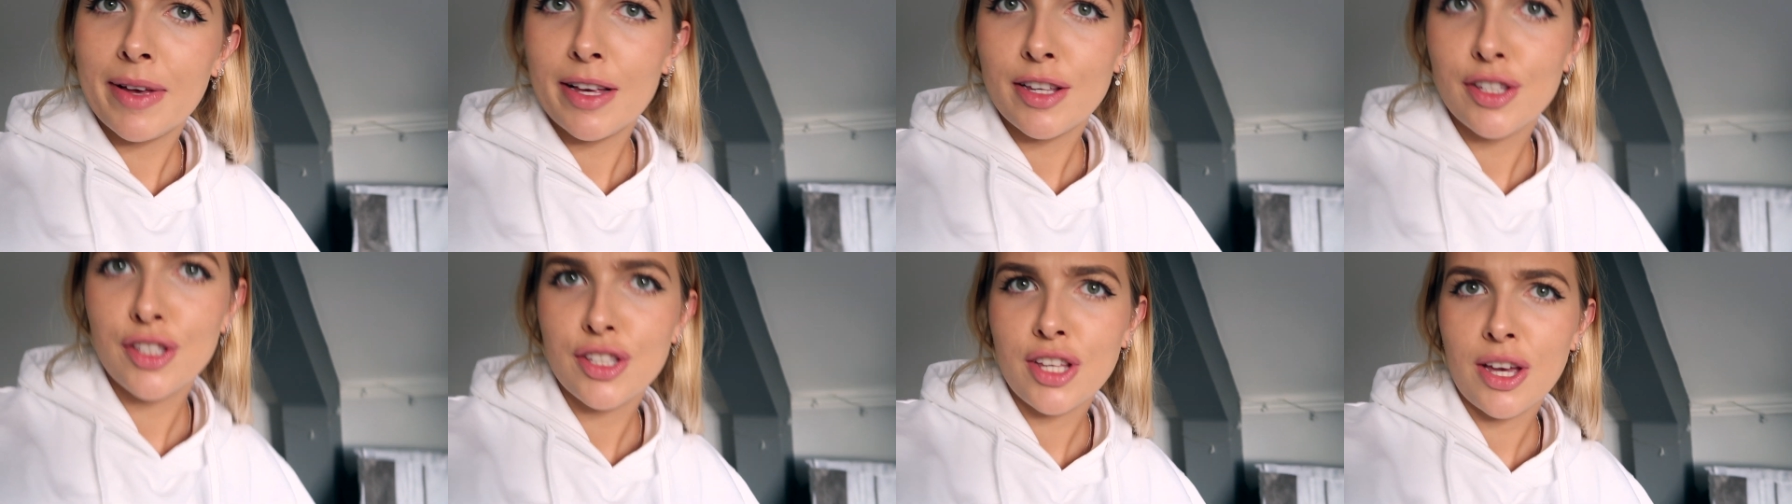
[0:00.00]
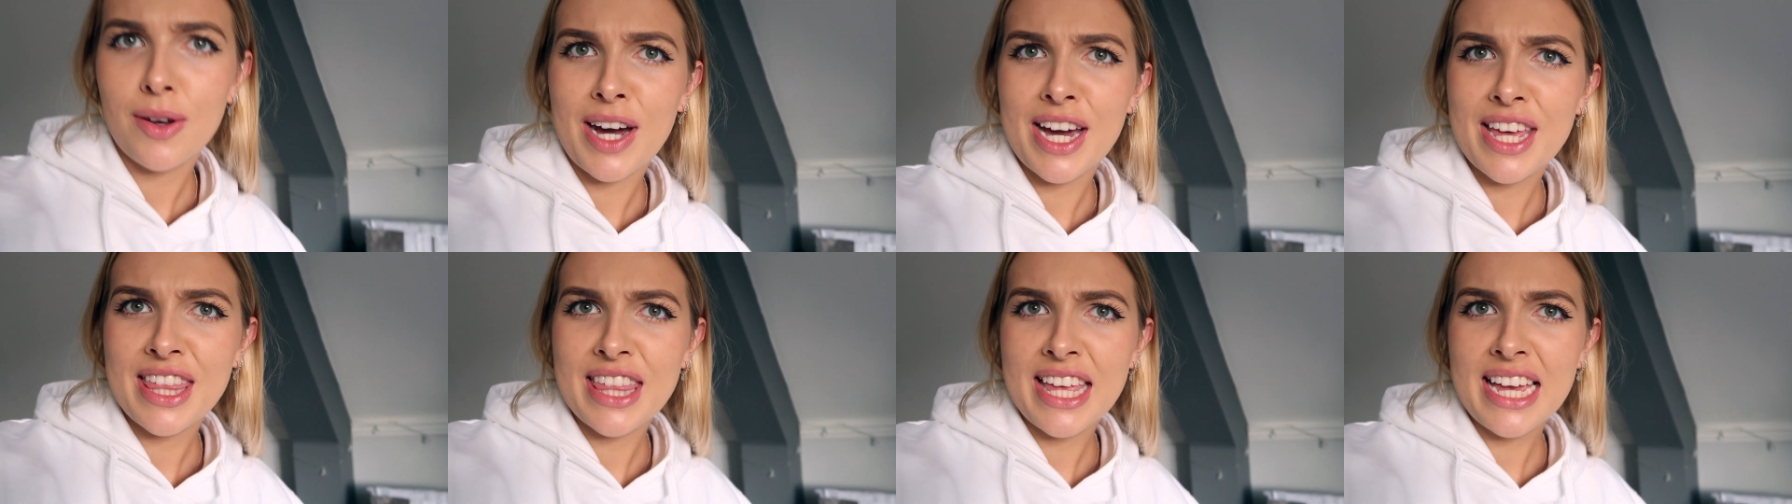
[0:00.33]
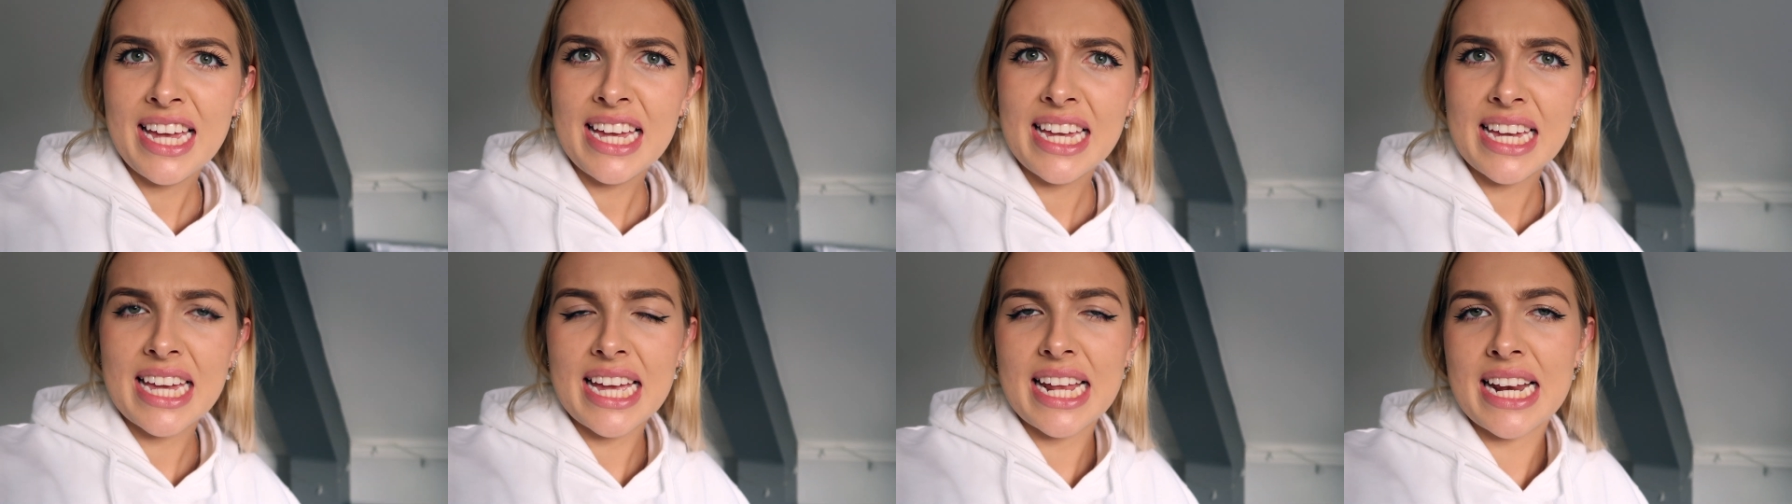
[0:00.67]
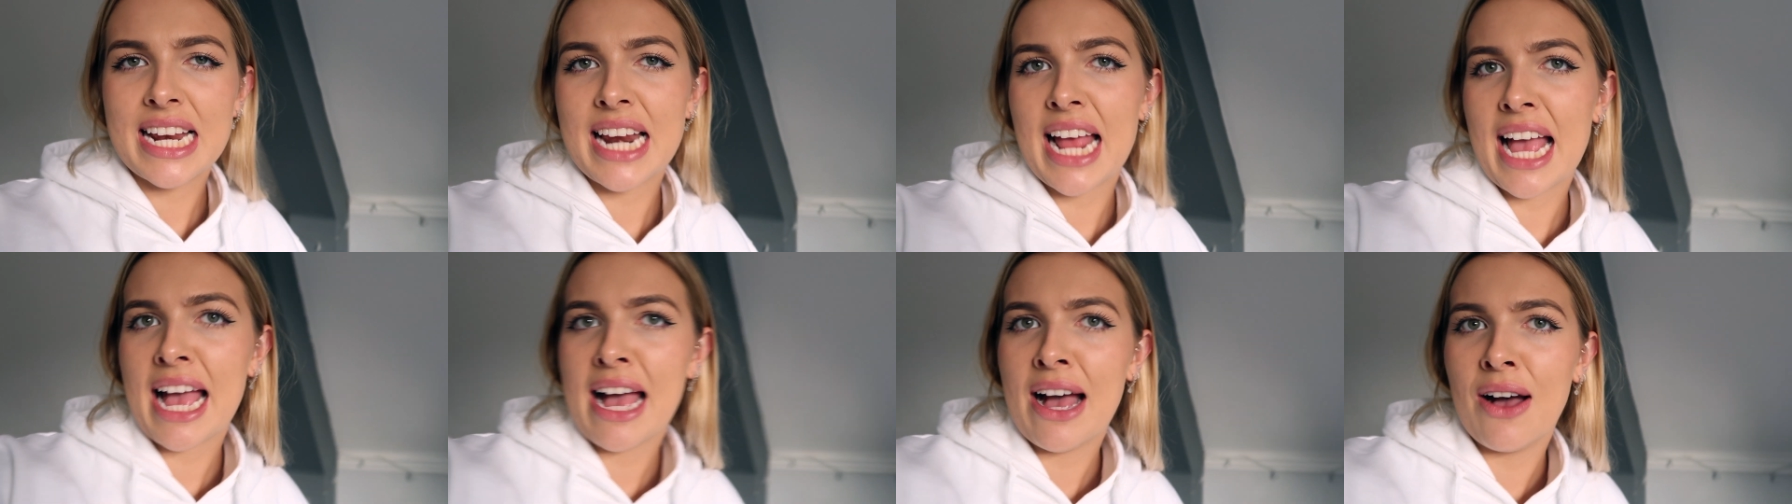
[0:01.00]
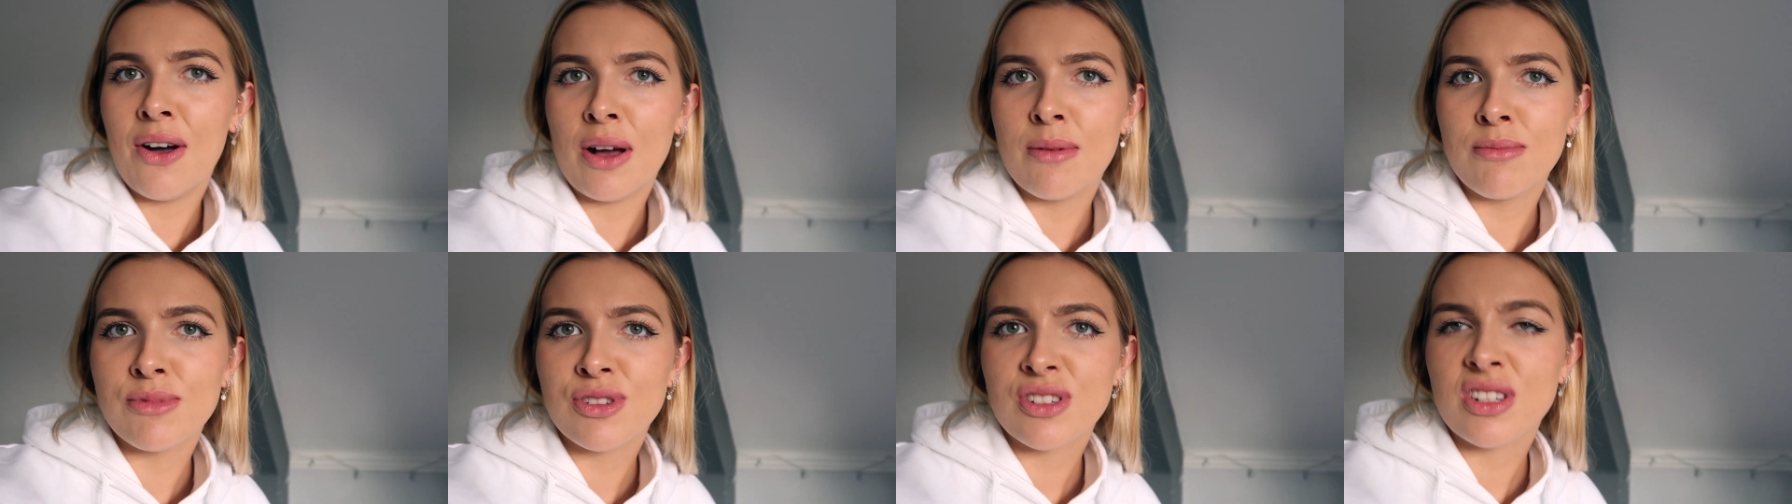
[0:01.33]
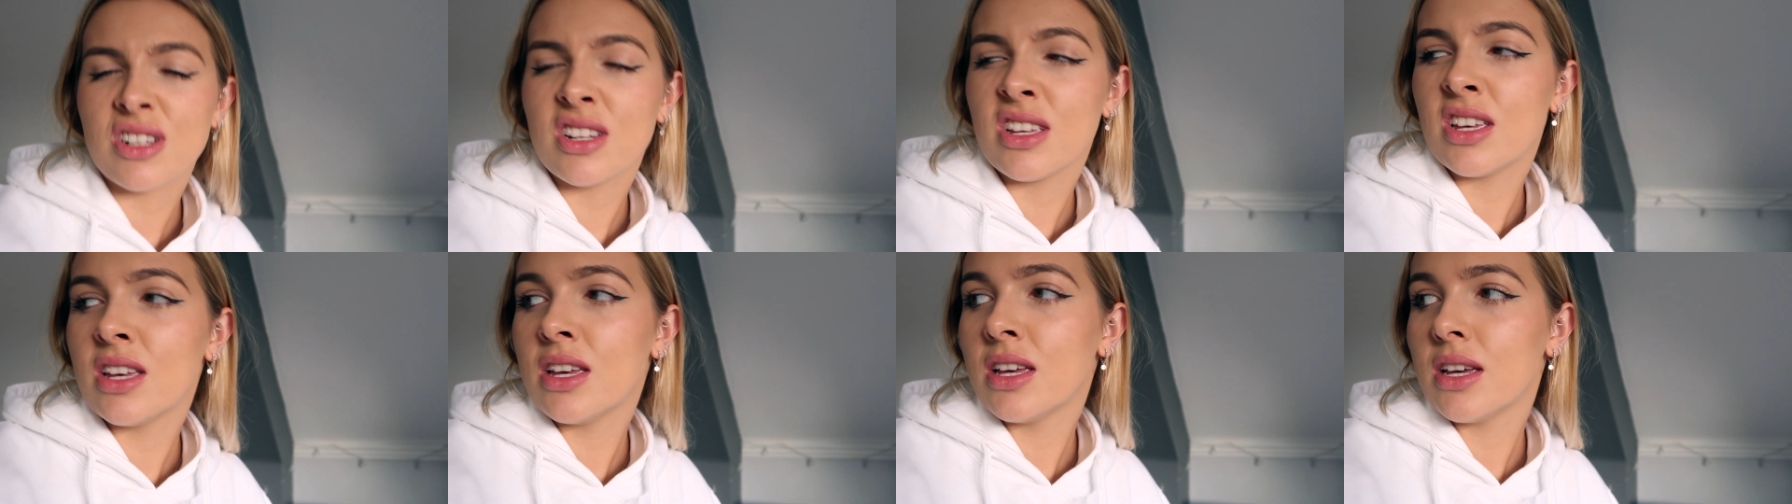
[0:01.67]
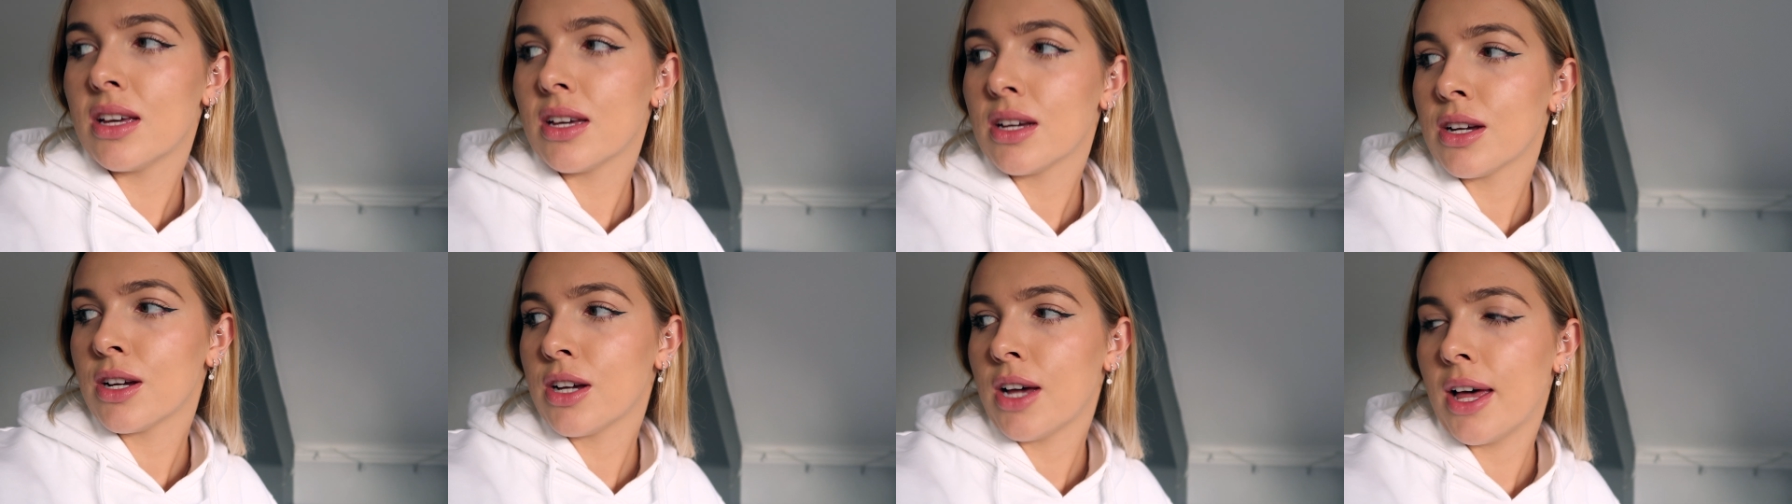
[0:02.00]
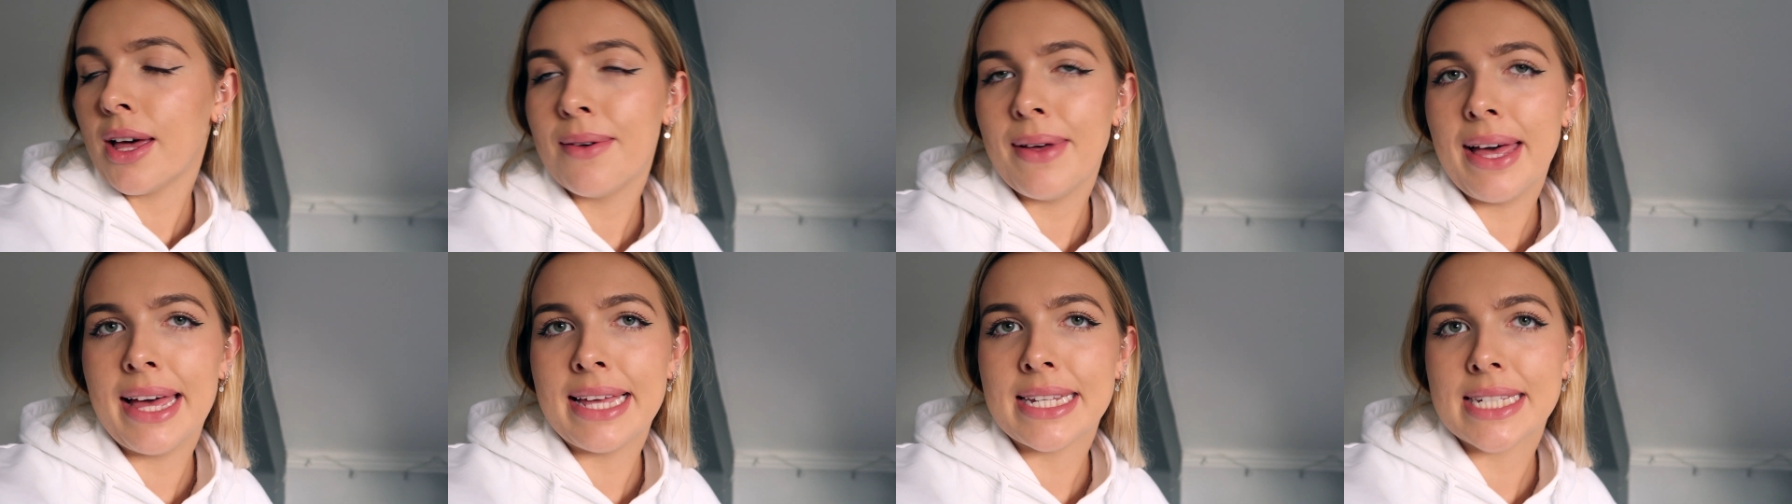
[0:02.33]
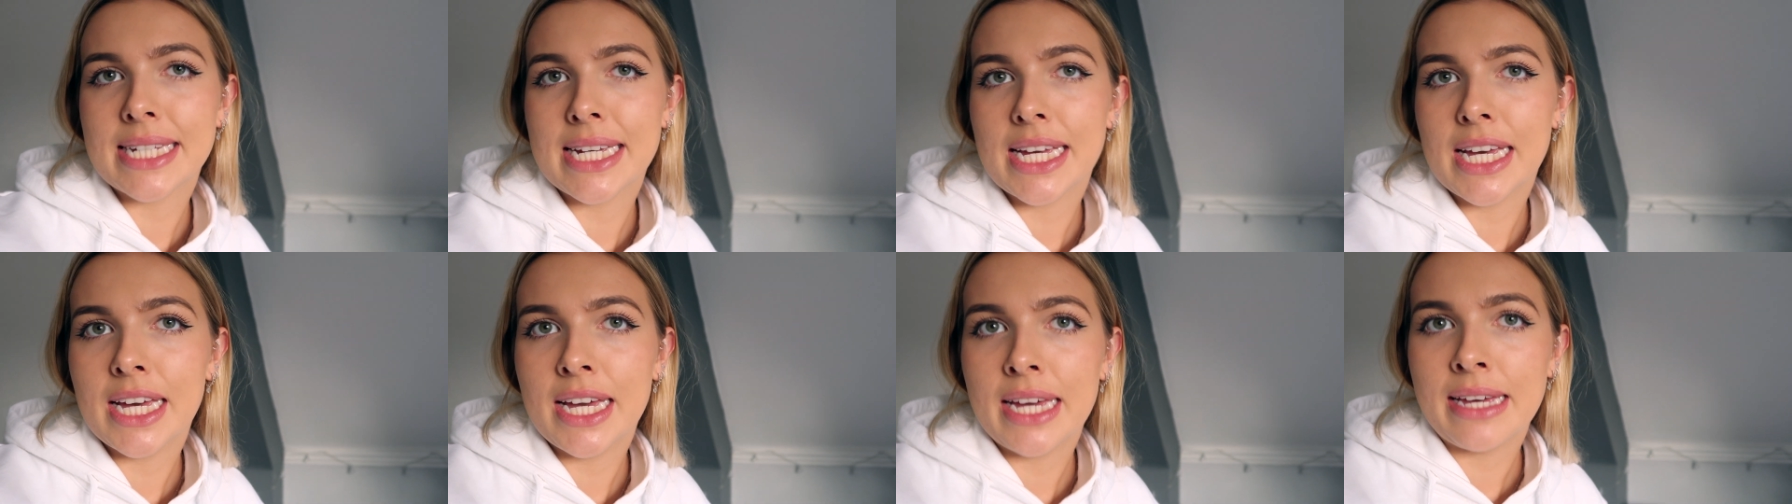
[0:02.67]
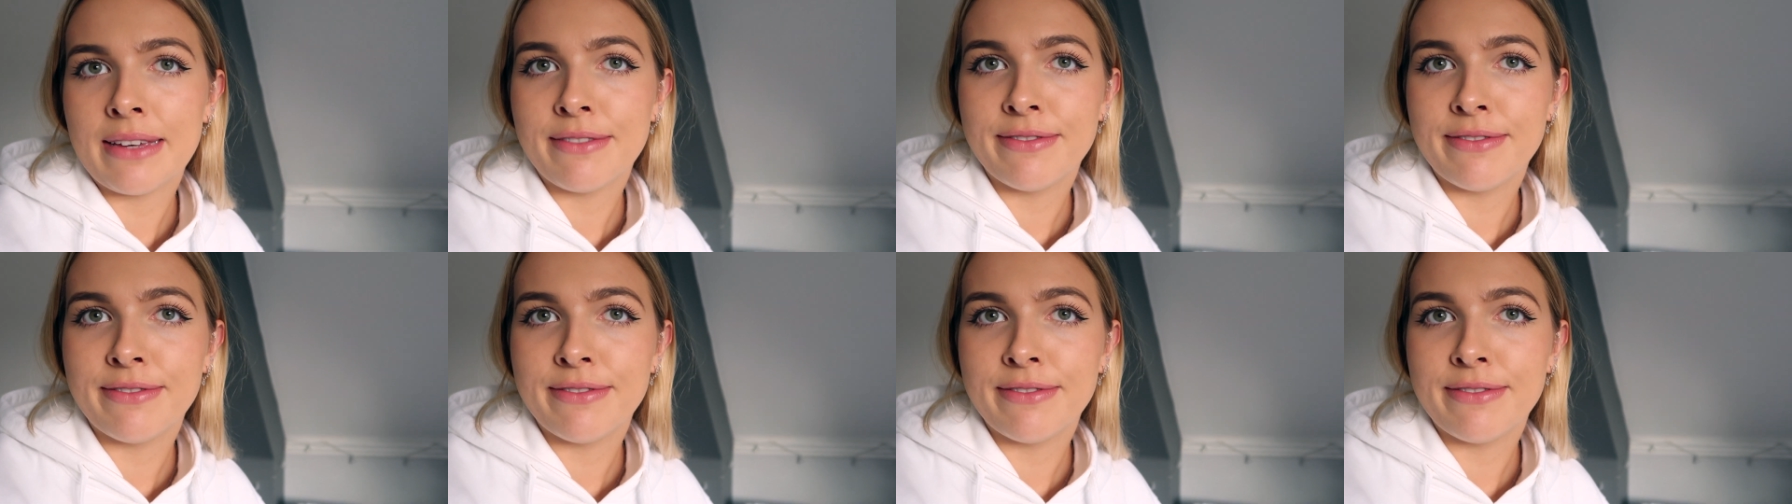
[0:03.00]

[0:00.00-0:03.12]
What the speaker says: So I think now I'm just gonna go edit a